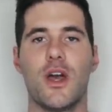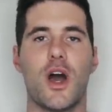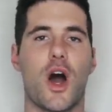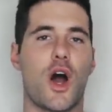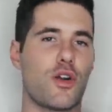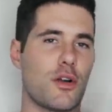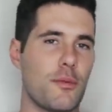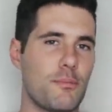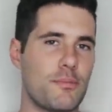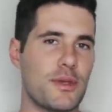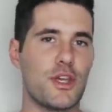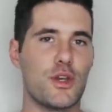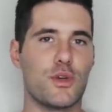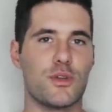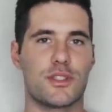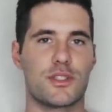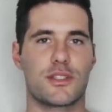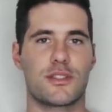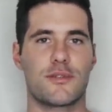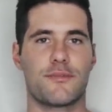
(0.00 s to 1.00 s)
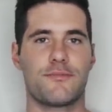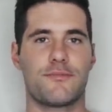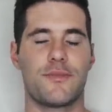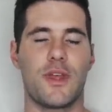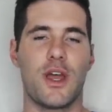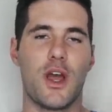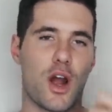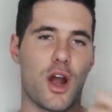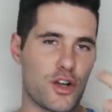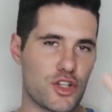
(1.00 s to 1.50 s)
Our abuse,
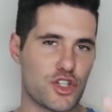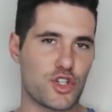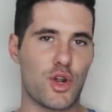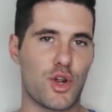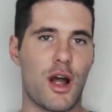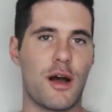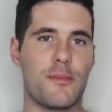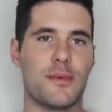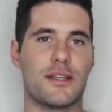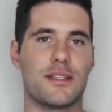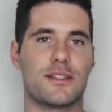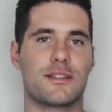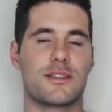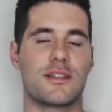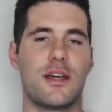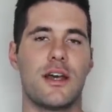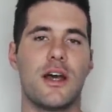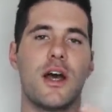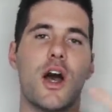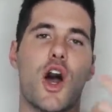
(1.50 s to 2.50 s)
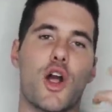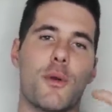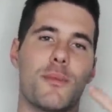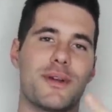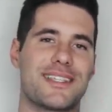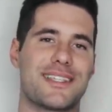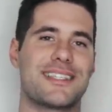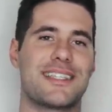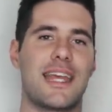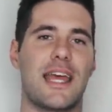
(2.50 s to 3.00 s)
our traumas, our
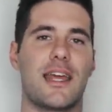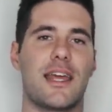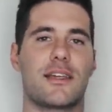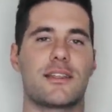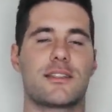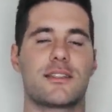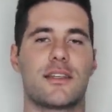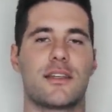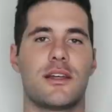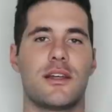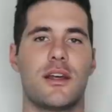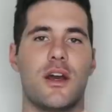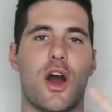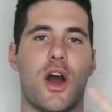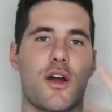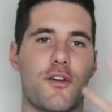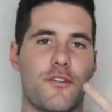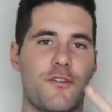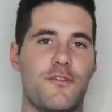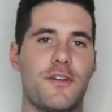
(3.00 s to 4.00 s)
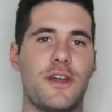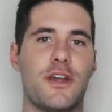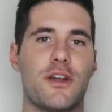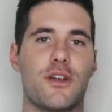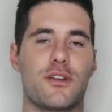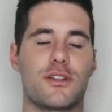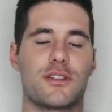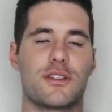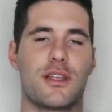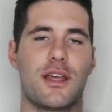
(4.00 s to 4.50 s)
mistakes, our
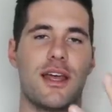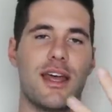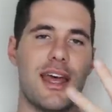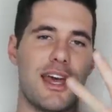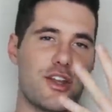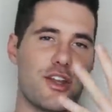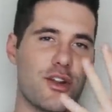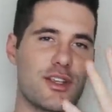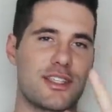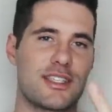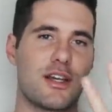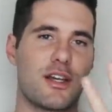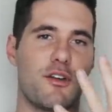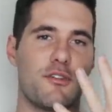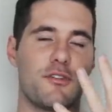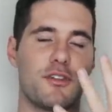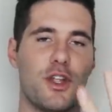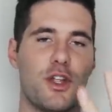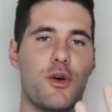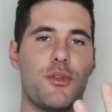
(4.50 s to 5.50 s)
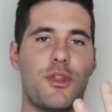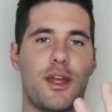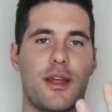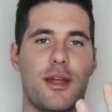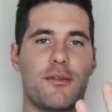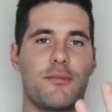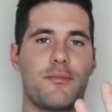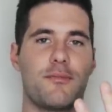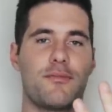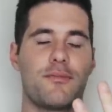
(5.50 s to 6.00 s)
fears, and our self-loathing.